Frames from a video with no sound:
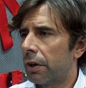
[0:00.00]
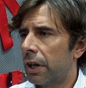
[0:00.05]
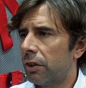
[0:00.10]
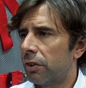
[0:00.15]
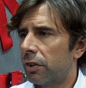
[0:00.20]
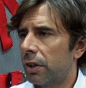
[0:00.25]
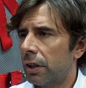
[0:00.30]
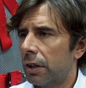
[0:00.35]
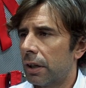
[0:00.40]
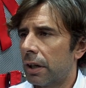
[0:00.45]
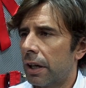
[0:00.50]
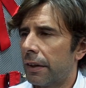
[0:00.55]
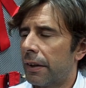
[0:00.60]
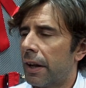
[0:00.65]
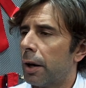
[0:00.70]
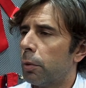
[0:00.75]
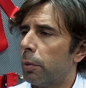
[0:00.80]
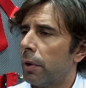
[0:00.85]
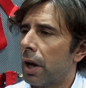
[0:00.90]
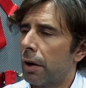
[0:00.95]
Racing. And
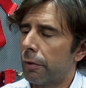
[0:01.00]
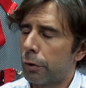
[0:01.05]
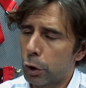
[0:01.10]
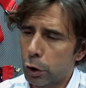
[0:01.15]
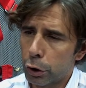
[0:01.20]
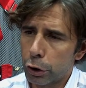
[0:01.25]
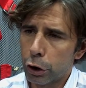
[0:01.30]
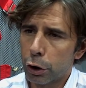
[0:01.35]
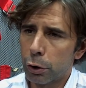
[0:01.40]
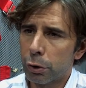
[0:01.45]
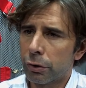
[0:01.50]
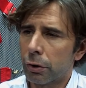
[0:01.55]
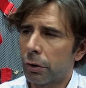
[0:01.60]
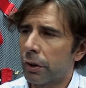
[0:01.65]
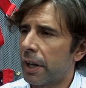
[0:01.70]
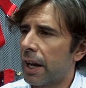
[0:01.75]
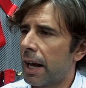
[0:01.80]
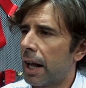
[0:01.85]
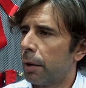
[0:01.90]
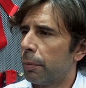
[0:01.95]
then we have good news
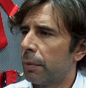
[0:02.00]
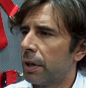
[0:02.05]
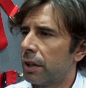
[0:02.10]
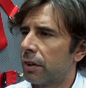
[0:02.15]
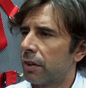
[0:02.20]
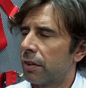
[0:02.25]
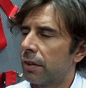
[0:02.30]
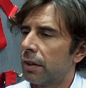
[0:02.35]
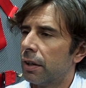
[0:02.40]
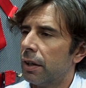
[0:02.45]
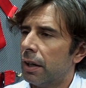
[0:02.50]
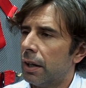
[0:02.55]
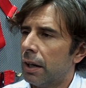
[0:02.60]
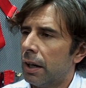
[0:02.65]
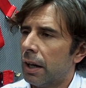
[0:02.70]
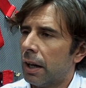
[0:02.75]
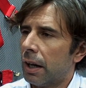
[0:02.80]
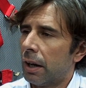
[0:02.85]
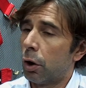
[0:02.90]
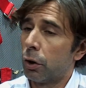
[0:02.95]
on the helmets,
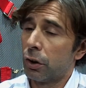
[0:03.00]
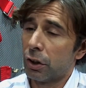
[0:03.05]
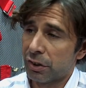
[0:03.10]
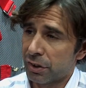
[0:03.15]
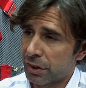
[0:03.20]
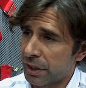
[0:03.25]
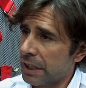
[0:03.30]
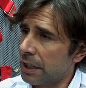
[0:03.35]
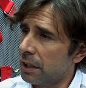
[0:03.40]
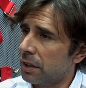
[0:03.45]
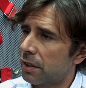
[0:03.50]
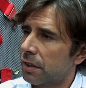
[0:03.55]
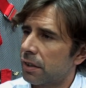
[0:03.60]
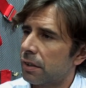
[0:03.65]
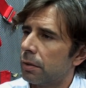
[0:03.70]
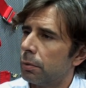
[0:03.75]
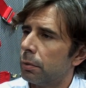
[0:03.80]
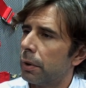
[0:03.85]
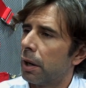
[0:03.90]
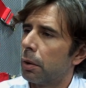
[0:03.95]
on the seats,
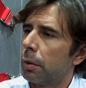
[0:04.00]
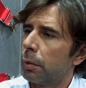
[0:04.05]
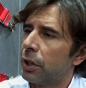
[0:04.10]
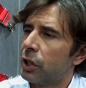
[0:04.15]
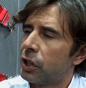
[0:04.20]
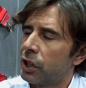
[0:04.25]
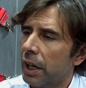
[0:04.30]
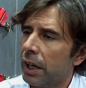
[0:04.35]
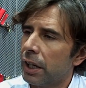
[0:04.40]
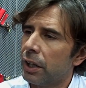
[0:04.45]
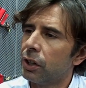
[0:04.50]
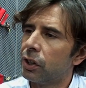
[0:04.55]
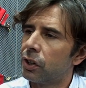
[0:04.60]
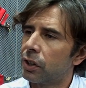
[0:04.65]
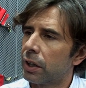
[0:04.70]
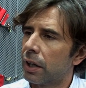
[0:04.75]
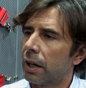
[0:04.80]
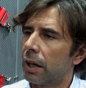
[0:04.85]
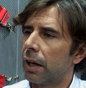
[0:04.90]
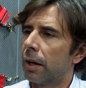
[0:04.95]
where we
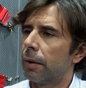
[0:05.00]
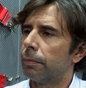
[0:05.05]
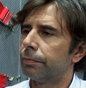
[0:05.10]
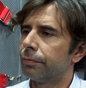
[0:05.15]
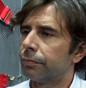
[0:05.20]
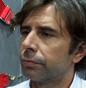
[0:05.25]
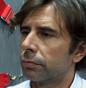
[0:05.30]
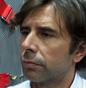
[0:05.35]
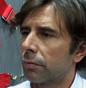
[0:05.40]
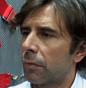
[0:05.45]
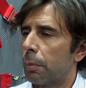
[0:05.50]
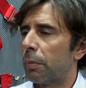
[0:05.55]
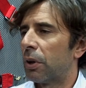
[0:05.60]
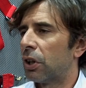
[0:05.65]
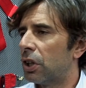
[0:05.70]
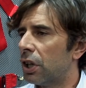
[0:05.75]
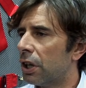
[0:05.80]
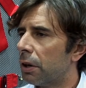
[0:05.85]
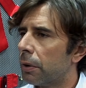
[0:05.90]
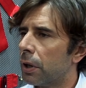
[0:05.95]
changed the
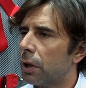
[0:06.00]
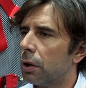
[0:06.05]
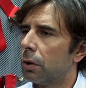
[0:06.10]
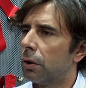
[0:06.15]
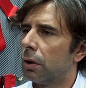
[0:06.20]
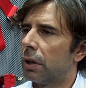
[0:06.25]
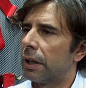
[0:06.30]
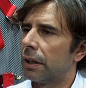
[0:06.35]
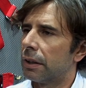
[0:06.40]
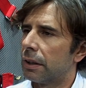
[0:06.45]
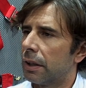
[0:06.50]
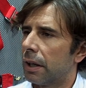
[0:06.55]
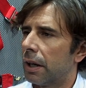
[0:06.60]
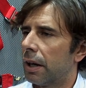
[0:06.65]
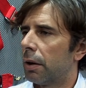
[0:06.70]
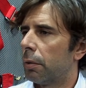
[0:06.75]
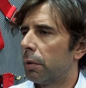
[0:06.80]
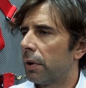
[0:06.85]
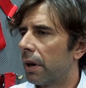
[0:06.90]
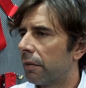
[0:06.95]
material,
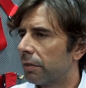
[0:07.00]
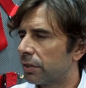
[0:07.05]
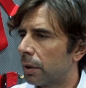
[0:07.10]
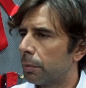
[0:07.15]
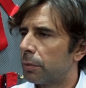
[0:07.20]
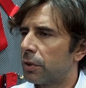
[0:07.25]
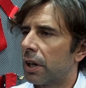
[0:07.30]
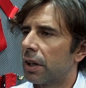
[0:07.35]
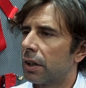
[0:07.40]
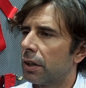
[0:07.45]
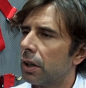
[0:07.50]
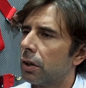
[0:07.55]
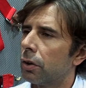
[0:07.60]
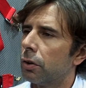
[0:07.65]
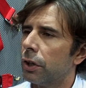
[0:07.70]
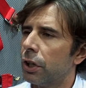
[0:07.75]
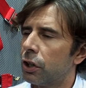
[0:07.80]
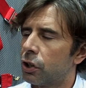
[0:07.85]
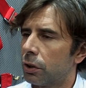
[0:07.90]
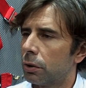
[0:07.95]
and we have some
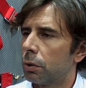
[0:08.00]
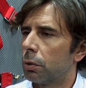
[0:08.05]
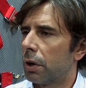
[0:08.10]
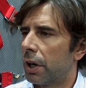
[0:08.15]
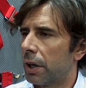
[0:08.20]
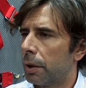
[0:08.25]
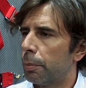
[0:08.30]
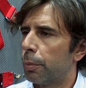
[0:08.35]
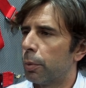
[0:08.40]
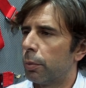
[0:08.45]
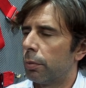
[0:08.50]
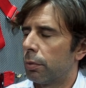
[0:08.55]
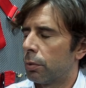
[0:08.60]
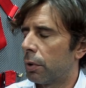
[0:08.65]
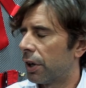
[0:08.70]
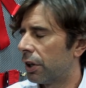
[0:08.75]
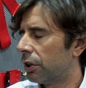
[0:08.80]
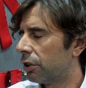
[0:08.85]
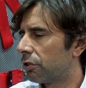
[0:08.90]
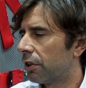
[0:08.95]
technical issue,
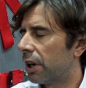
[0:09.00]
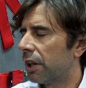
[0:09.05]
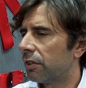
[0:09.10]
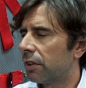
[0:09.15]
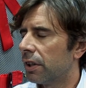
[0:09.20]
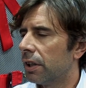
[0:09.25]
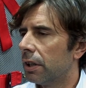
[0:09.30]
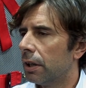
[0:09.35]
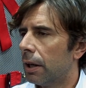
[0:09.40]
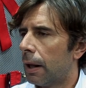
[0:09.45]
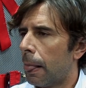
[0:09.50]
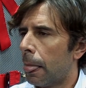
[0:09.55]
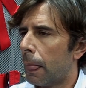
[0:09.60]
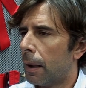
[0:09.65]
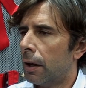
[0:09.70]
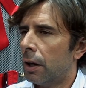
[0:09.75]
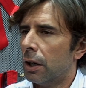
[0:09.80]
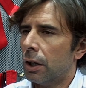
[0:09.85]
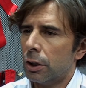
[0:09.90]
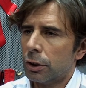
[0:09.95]
quite interesting.
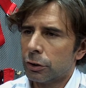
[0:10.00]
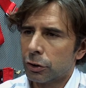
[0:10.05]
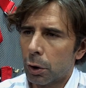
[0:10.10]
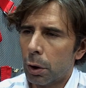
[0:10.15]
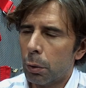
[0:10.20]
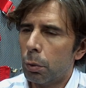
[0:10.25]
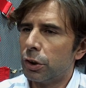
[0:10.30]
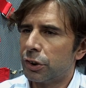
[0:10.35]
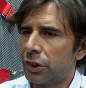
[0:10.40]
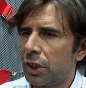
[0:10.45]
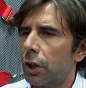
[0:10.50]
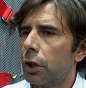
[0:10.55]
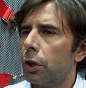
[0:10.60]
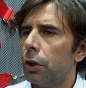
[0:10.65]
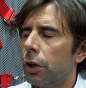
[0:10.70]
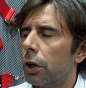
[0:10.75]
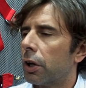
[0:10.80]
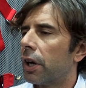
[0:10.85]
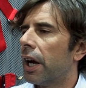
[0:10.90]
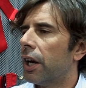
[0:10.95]
So it was a
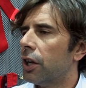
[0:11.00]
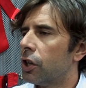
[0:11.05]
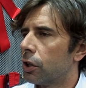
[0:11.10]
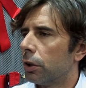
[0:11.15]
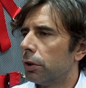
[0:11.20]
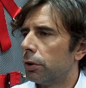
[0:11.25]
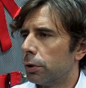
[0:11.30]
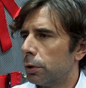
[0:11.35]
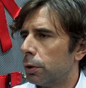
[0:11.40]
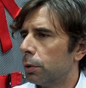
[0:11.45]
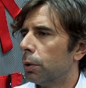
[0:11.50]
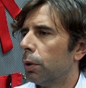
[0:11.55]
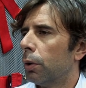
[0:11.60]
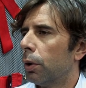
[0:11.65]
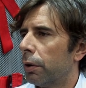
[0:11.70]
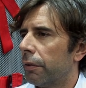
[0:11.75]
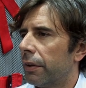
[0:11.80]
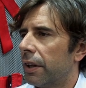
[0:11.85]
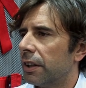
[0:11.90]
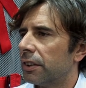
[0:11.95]
good occasion to do
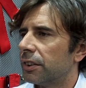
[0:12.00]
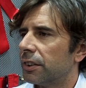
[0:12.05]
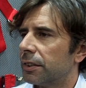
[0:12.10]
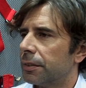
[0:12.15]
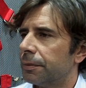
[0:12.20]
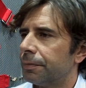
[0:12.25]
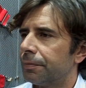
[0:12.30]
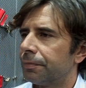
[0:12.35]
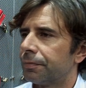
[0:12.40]
all of this.